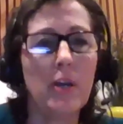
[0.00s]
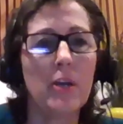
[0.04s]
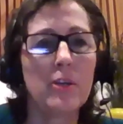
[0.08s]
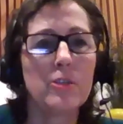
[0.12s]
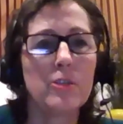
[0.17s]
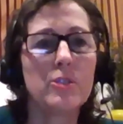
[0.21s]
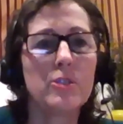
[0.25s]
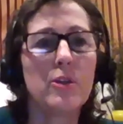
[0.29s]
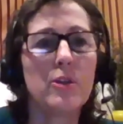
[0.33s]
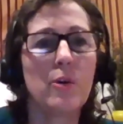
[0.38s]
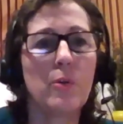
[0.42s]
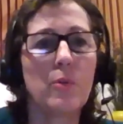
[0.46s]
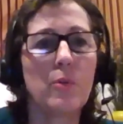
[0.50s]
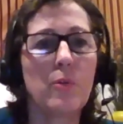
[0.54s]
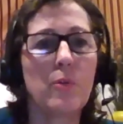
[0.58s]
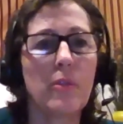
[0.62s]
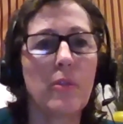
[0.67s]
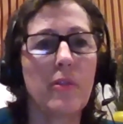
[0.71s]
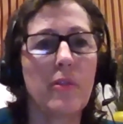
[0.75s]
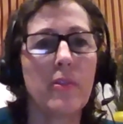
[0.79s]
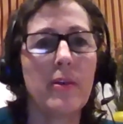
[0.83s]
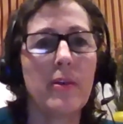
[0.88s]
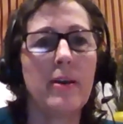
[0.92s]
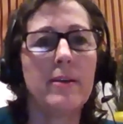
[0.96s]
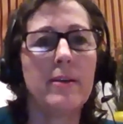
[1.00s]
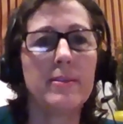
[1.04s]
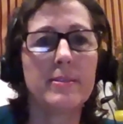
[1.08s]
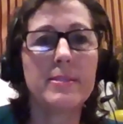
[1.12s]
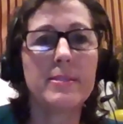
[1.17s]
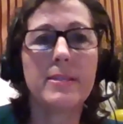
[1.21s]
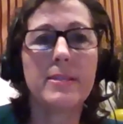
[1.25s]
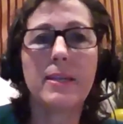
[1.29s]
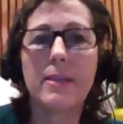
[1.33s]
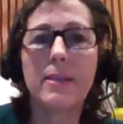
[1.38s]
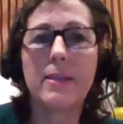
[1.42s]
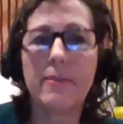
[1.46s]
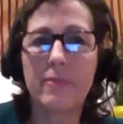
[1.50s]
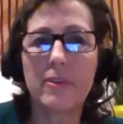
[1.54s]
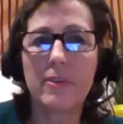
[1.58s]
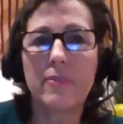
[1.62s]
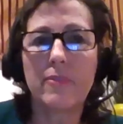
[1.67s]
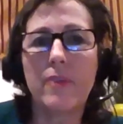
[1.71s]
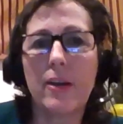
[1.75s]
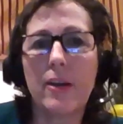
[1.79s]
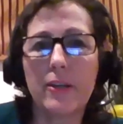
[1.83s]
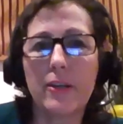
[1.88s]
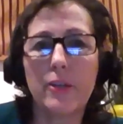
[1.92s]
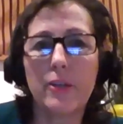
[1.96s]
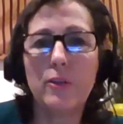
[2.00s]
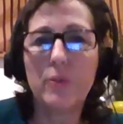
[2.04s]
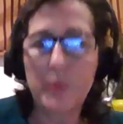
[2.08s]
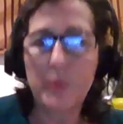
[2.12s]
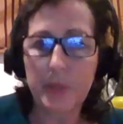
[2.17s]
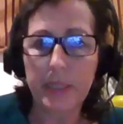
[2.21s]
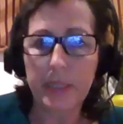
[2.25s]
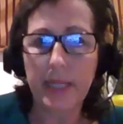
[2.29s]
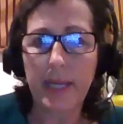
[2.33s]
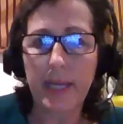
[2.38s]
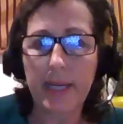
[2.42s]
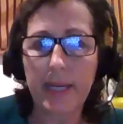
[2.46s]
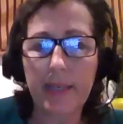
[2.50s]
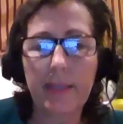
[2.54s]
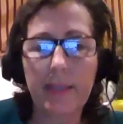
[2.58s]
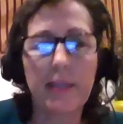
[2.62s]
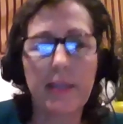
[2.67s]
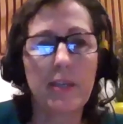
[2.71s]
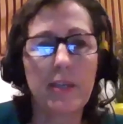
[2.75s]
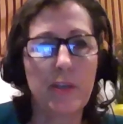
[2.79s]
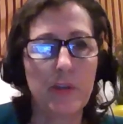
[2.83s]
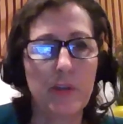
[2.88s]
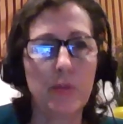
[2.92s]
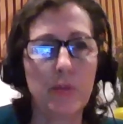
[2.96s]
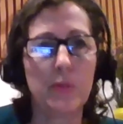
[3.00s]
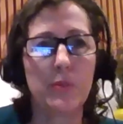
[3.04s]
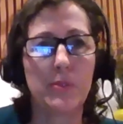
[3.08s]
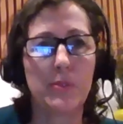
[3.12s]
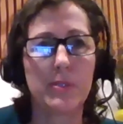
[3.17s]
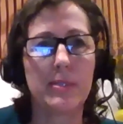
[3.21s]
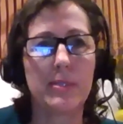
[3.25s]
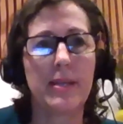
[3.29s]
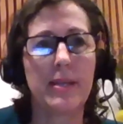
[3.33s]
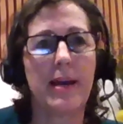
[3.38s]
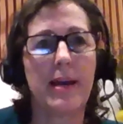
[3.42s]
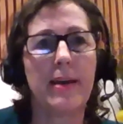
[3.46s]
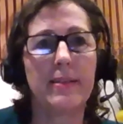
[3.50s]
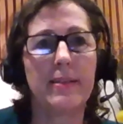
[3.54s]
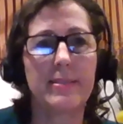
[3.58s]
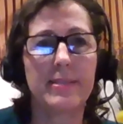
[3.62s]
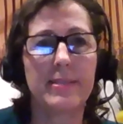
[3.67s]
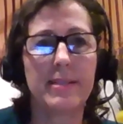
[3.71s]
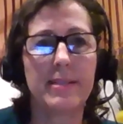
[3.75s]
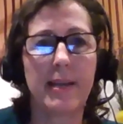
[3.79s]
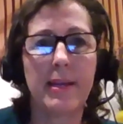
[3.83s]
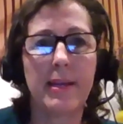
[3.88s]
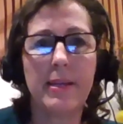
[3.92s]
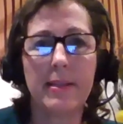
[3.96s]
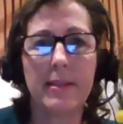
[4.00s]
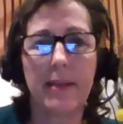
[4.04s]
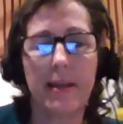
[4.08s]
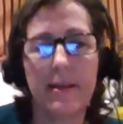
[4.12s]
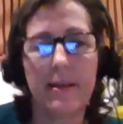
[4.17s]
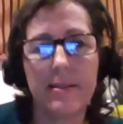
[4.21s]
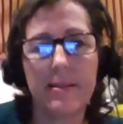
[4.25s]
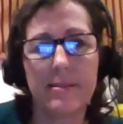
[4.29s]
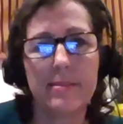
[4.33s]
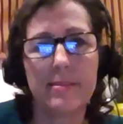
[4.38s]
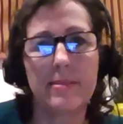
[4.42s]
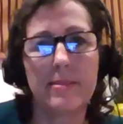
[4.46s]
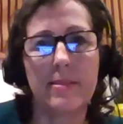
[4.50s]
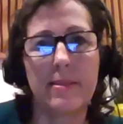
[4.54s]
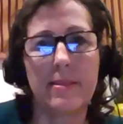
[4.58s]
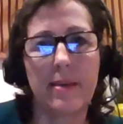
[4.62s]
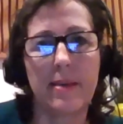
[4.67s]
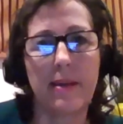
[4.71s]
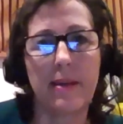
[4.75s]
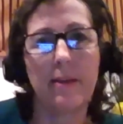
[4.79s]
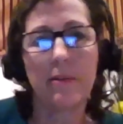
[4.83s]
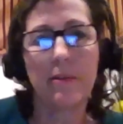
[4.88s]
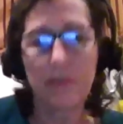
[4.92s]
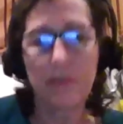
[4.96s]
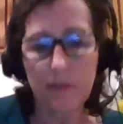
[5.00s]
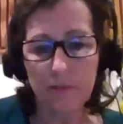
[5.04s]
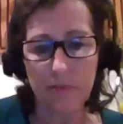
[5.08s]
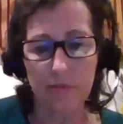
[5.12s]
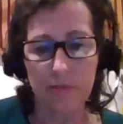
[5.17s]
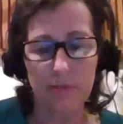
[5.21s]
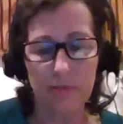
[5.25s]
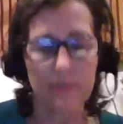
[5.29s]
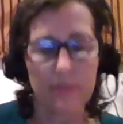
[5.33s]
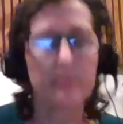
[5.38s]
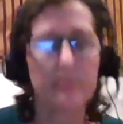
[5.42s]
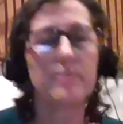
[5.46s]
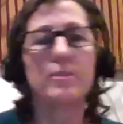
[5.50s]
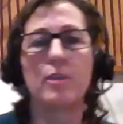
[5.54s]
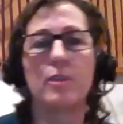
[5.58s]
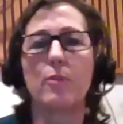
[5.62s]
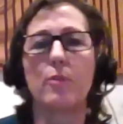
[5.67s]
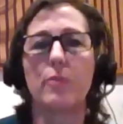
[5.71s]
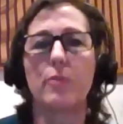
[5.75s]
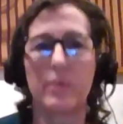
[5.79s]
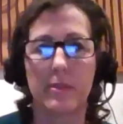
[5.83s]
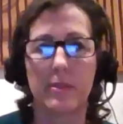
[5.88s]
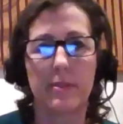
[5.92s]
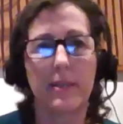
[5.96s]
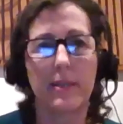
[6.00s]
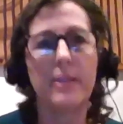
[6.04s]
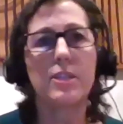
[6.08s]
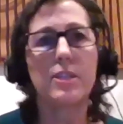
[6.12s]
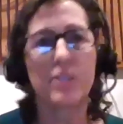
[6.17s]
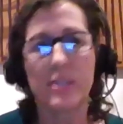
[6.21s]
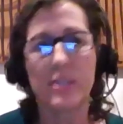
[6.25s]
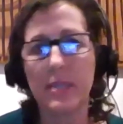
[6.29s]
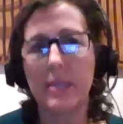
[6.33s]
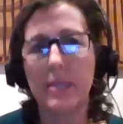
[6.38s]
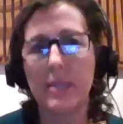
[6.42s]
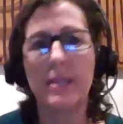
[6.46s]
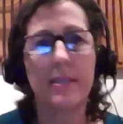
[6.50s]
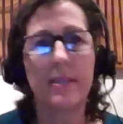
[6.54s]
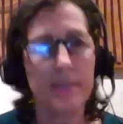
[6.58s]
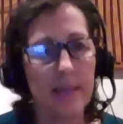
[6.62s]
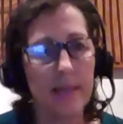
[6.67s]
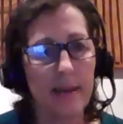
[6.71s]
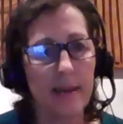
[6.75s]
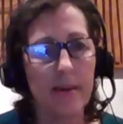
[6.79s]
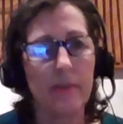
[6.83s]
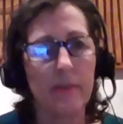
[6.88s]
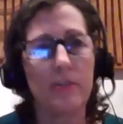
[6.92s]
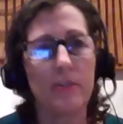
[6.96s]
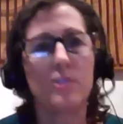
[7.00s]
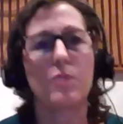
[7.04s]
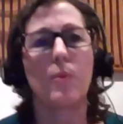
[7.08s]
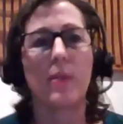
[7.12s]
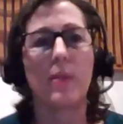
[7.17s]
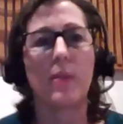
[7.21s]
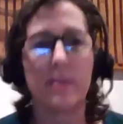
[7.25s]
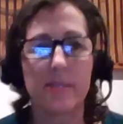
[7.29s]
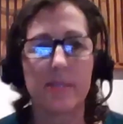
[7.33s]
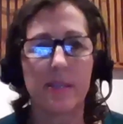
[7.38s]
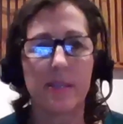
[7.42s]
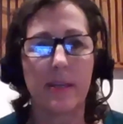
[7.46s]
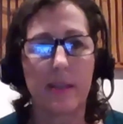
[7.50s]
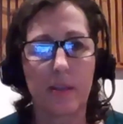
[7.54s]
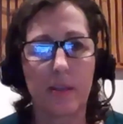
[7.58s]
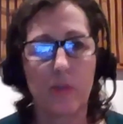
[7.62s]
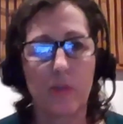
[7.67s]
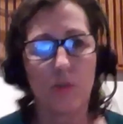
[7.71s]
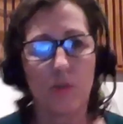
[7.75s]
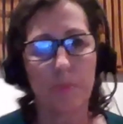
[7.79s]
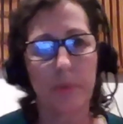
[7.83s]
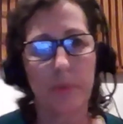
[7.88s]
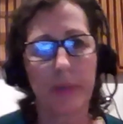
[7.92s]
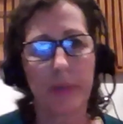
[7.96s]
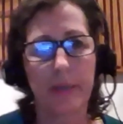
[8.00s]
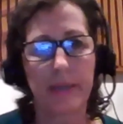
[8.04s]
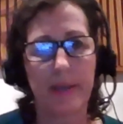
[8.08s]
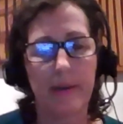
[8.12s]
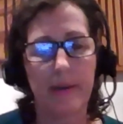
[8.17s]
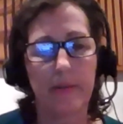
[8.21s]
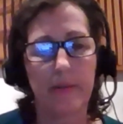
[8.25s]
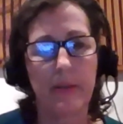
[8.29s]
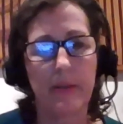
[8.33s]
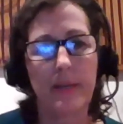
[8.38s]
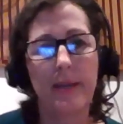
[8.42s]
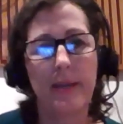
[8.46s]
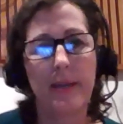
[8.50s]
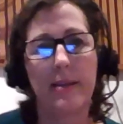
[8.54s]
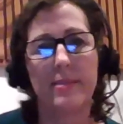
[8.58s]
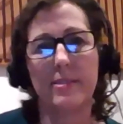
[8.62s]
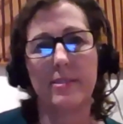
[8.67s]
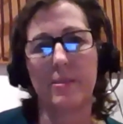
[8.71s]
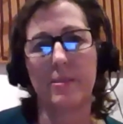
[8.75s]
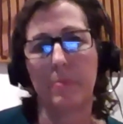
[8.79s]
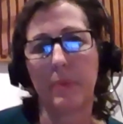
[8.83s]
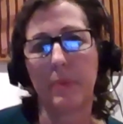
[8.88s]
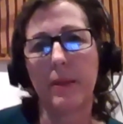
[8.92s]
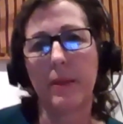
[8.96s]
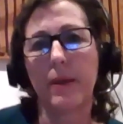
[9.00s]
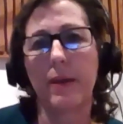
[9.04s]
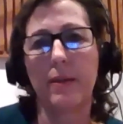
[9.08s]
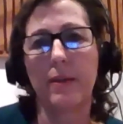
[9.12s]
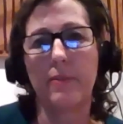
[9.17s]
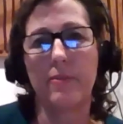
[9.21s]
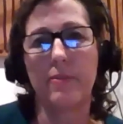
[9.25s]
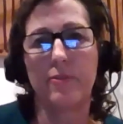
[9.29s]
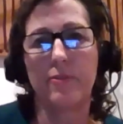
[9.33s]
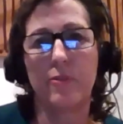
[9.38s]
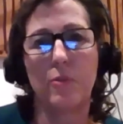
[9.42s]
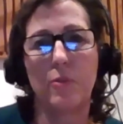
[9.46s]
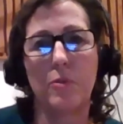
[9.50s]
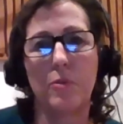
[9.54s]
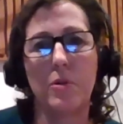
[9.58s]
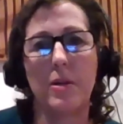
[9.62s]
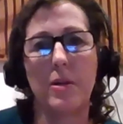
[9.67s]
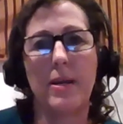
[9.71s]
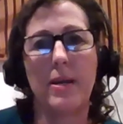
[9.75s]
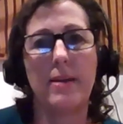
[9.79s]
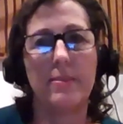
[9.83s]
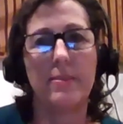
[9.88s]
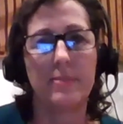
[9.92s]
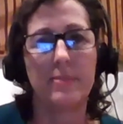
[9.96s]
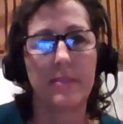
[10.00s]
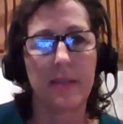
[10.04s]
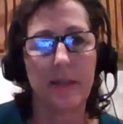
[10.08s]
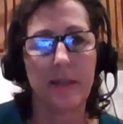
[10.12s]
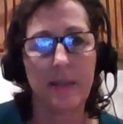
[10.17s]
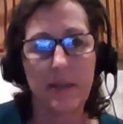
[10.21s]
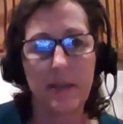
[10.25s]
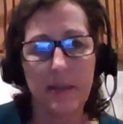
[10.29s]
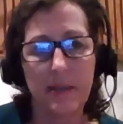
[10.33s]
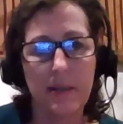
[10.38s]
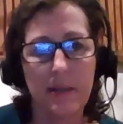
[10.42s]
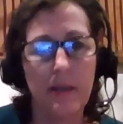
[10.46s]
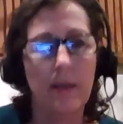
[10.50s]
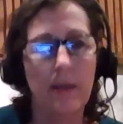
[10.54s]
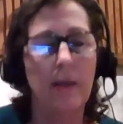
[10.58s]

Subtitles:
So the city of Novato would likely use that site as their, so that each city and town, as well as the unincorporated county, has to plan for housing.